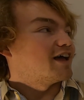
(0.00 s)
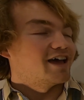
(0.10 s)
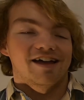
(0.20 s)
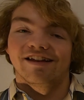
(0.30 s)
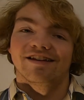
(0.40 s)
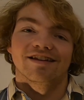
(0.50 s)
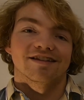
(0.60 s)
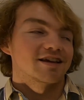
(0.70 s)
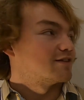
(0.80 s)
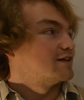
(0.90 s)

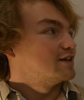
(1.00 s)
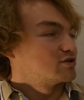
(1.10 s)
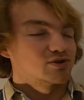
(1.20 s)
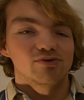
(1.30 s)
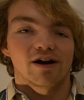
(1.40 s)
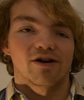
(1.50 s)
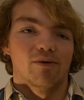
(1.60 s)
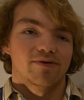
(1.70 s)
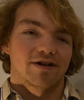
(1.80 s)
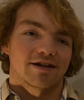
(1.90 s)
And the Liu Shu, I
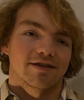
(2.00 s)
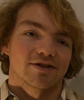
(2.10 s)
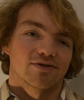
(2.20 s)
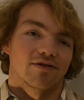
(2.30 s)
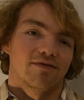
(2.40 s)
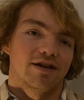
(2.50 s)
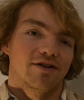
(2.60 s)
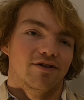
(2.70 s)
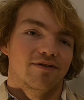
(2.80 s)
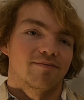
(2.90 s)
hope you liked this short
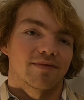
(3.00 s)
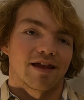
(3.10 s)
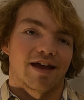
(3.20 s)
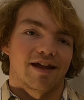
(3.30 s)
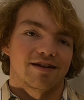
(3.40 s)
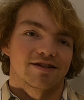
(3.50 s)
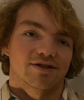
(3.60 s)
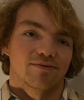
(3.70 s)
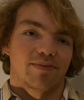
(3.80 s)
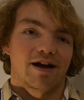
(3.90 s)
video, and
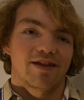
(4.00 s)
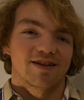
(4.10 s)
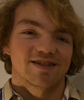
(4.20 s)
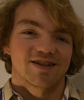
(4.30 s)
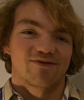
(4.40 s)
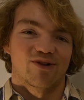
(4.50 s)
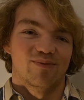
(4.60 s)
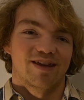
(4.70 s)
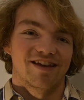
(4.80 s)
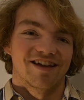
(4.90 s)
goodbye. This is it from
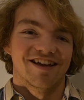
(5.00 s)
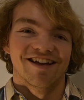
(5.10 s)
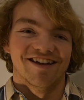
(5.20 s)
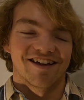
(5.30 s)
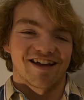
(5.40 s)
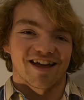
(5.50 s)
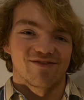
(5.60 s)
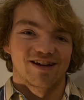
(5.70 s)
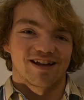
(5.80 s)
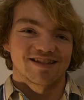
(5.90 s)
me.
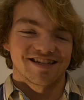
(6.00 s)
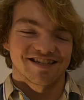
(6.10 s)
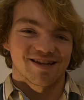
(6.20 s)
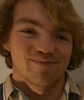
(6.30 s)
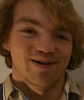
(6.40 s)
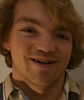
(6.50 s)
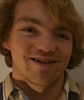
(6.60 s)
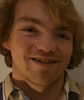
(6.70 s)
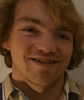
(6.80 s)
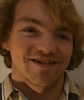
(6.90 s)
Have a nice
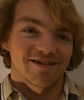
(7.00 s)
December.